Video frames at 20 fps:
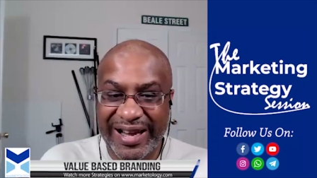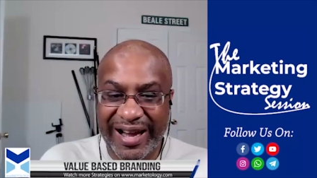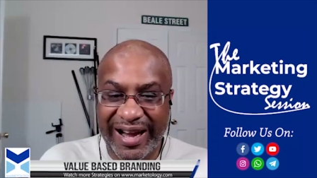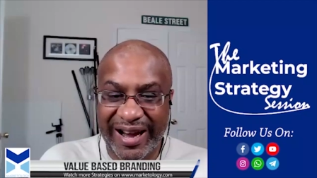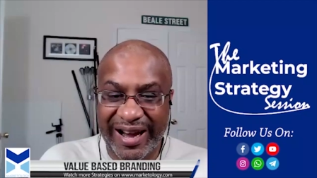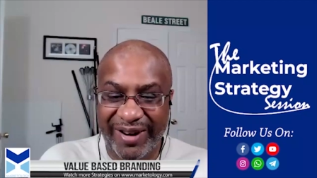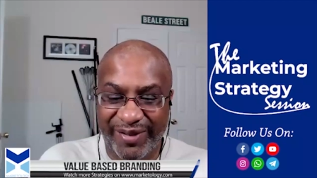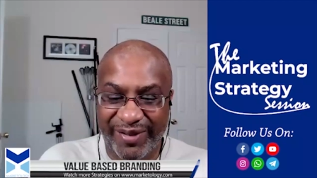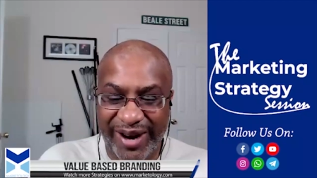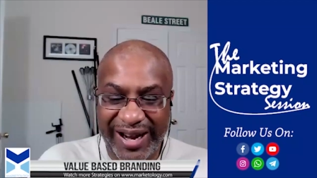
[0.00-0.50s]

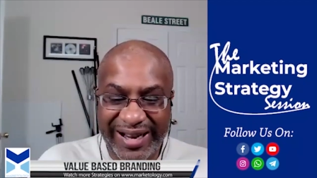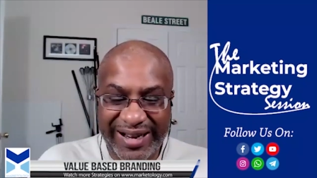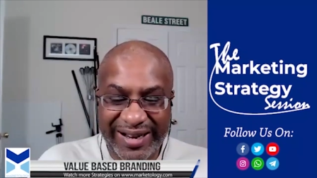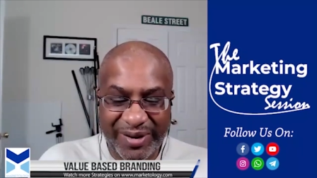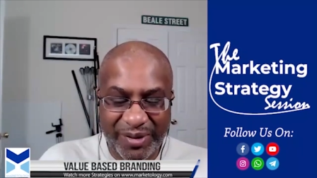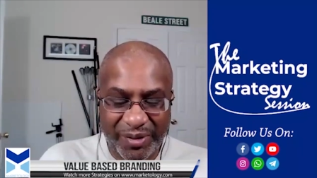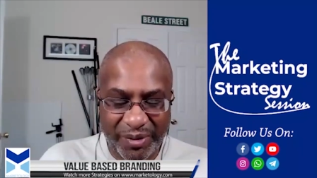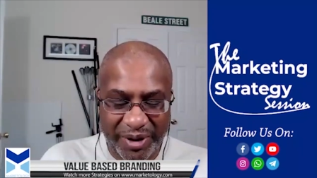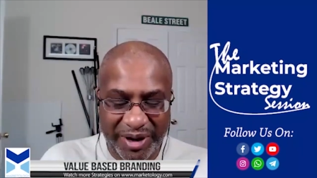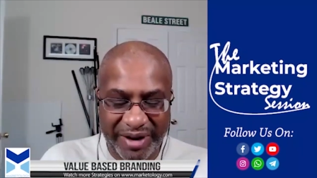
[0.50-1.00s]
All right.
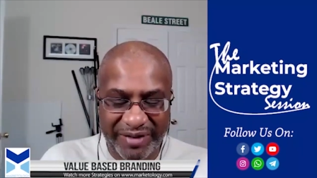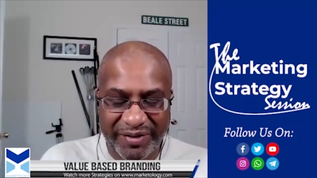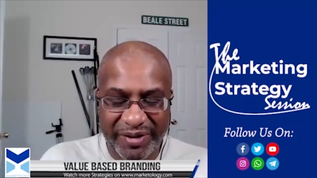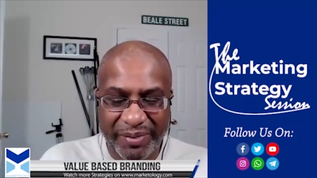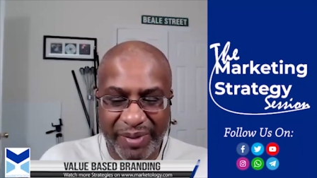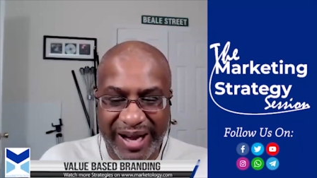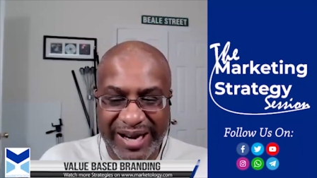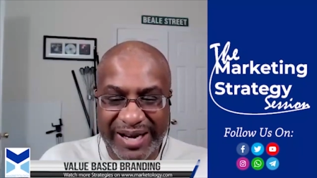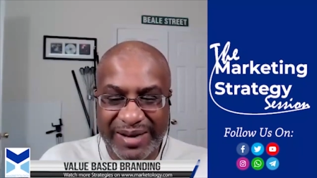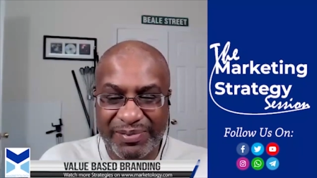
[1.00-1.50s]
Well,
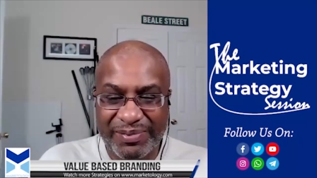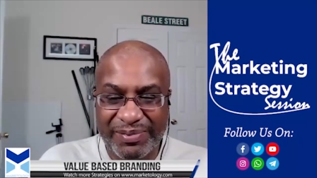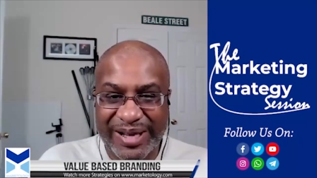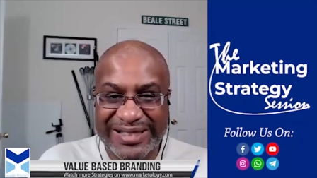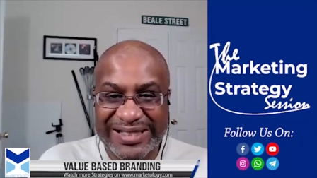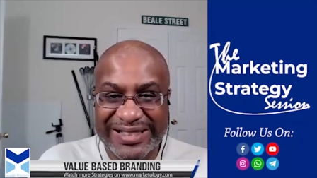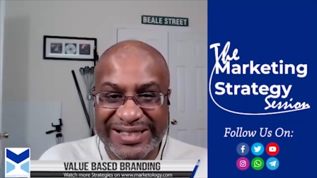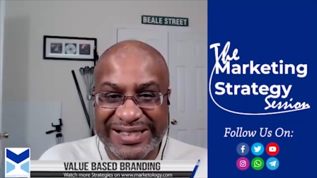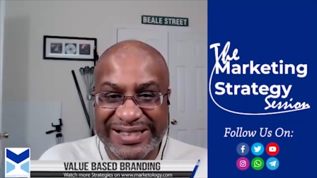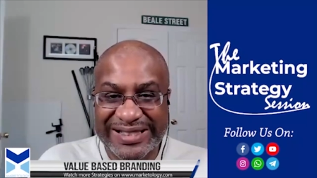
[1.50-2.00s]
everybody,
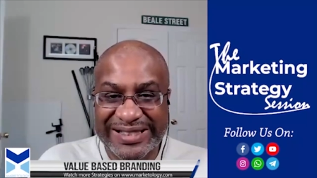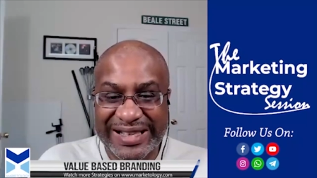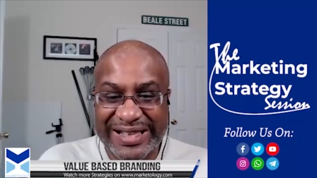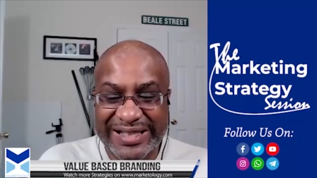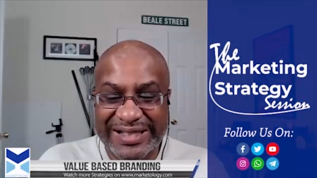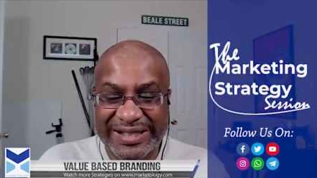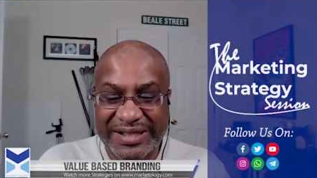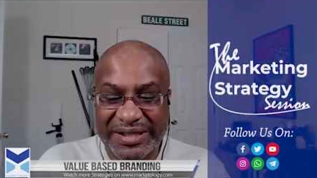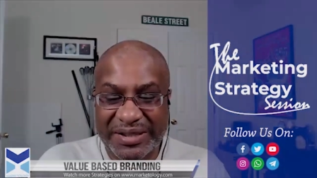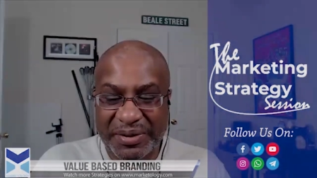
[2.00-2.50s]
best of
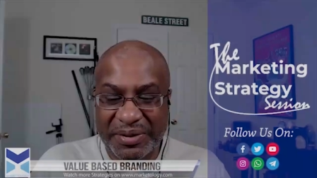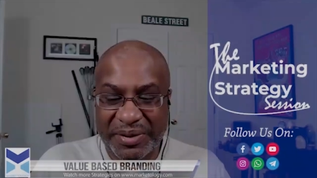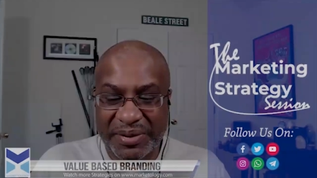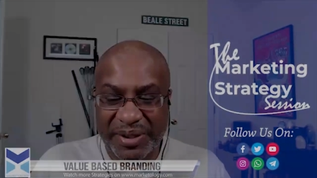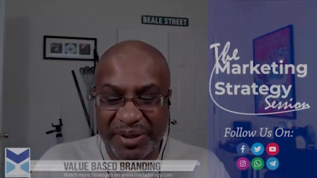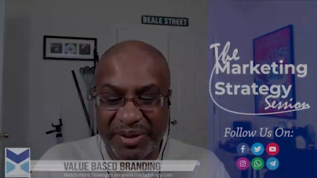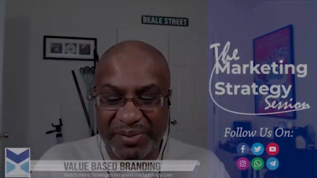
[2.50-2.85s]
success to you and your